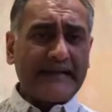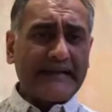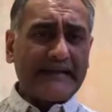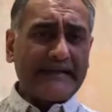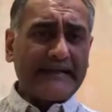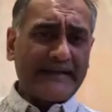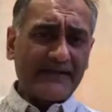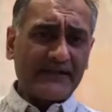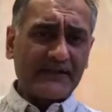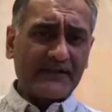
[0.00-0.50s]

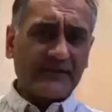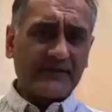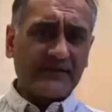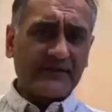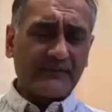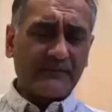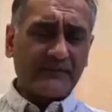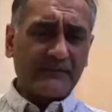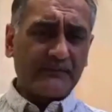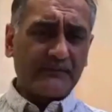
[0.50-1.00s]

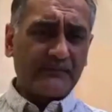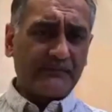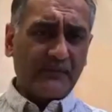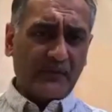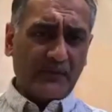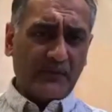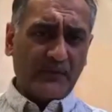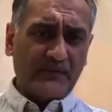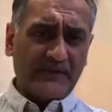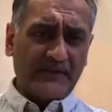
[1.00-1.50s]
Leicester's
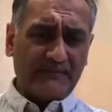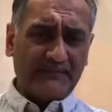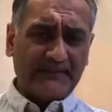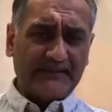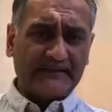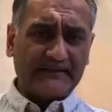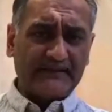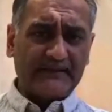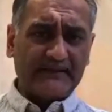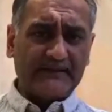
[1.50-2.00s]
always
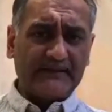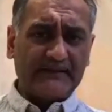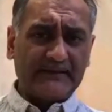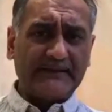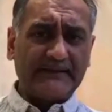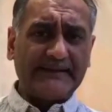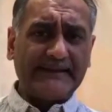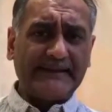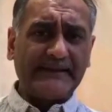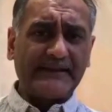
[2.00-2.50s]
been a
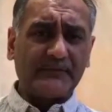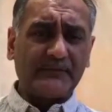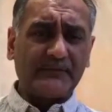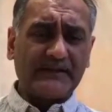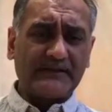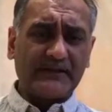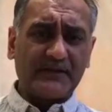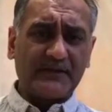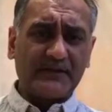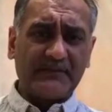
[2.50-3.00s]
leader
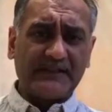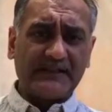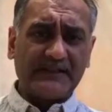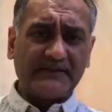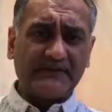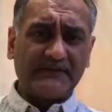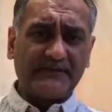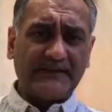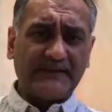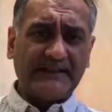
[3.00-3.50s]
with
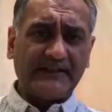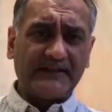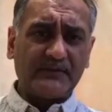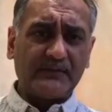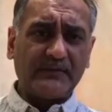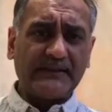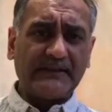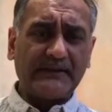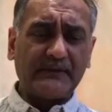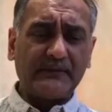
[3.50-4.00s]
diabetic feet.
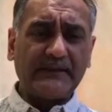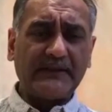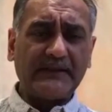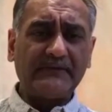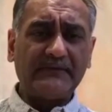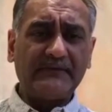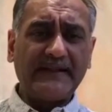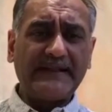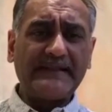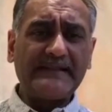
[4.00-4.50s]
We
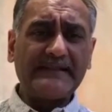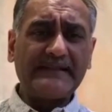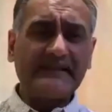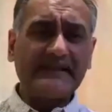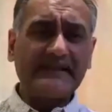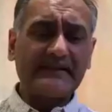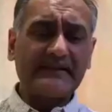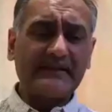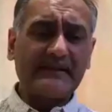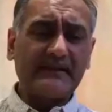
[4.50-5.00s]

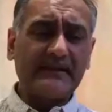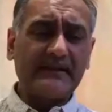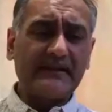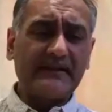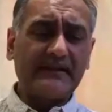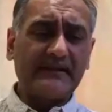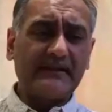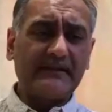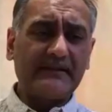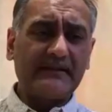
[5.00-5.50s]
invented
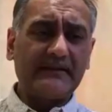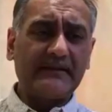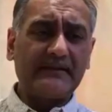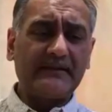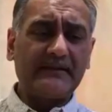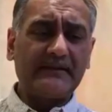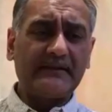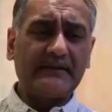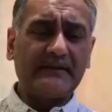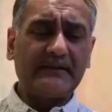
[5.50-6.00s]

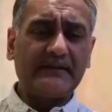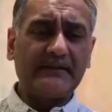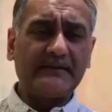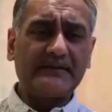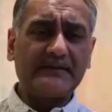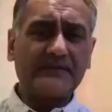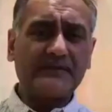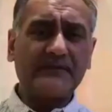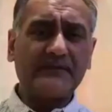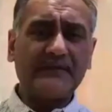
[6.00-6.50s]

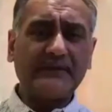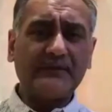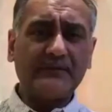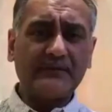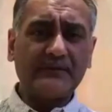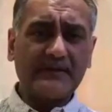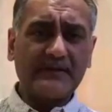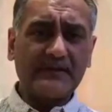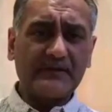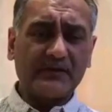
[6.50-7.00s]
something
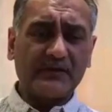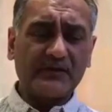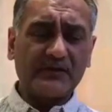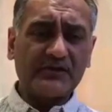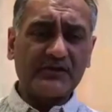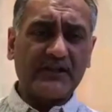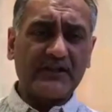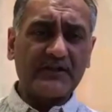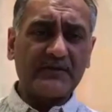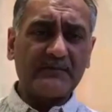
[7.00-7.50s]
called the Scotch
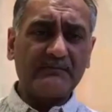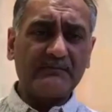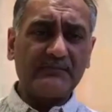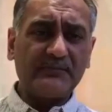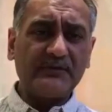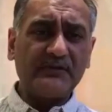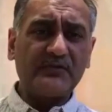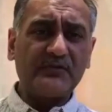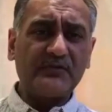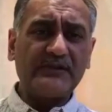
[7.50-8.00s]
cast
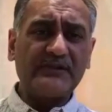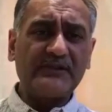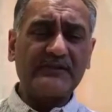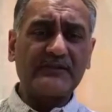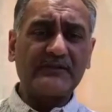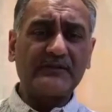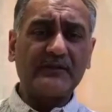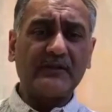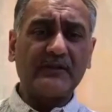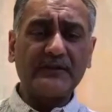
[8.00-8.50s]
boot, which
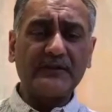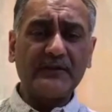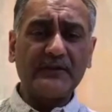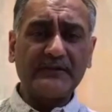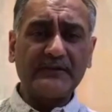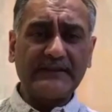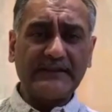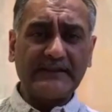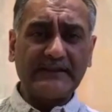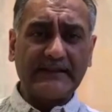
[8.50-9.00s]
is an
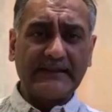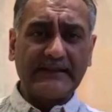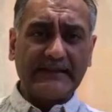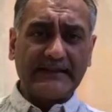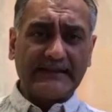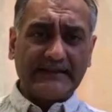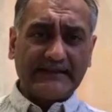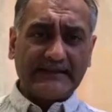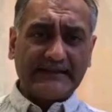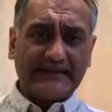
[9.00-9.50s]
offloading
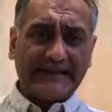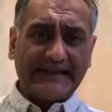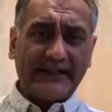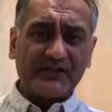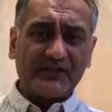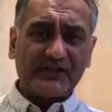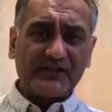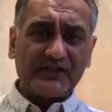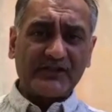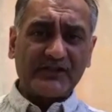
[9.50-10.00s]

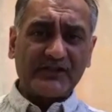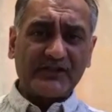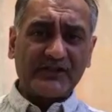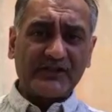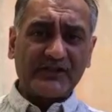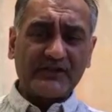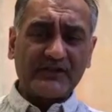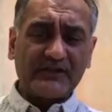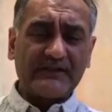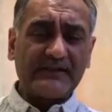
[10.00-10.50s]
gadget
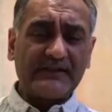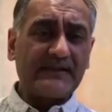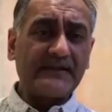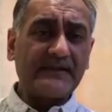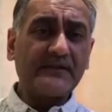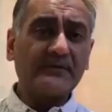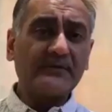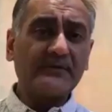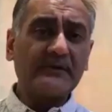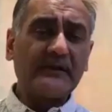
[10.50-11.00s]
that
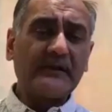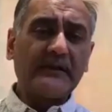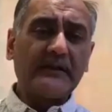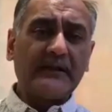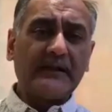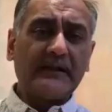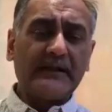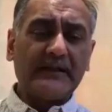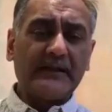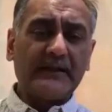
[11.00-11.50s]
is
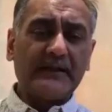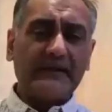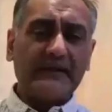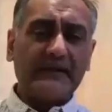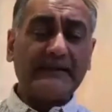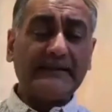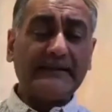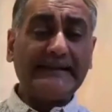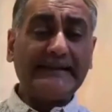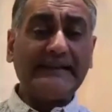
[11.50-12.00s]
still
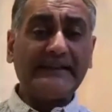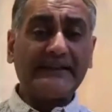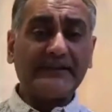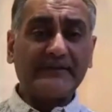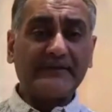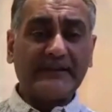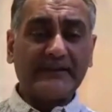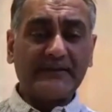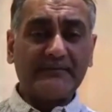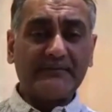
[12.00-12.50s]
a
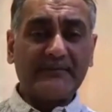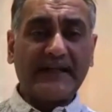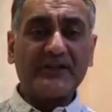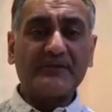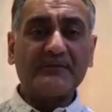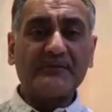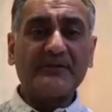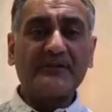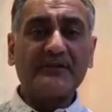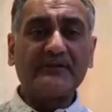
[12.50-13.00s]
leader in
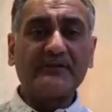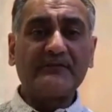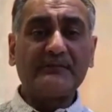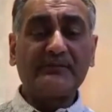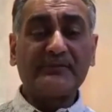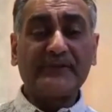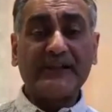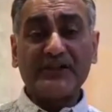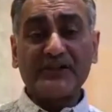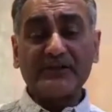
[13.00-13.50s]
the
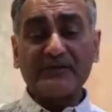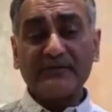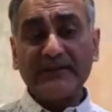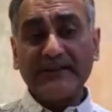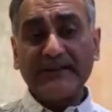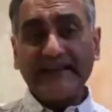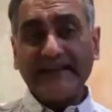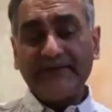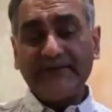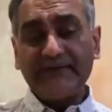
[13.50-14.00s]
management of
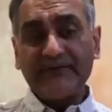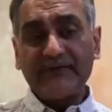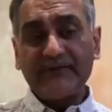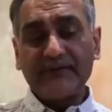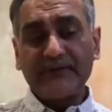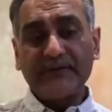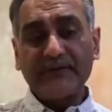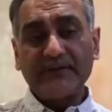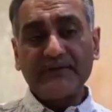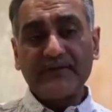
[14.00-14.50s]
pressure
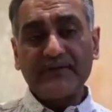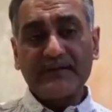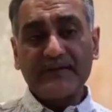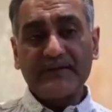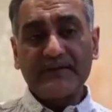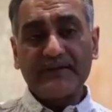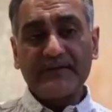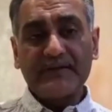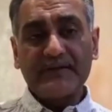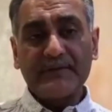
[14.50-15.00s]
relief for
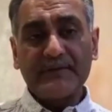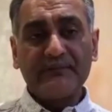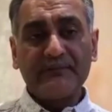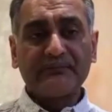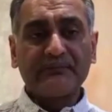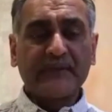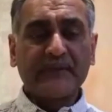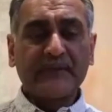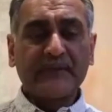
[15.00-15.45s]
ulcers.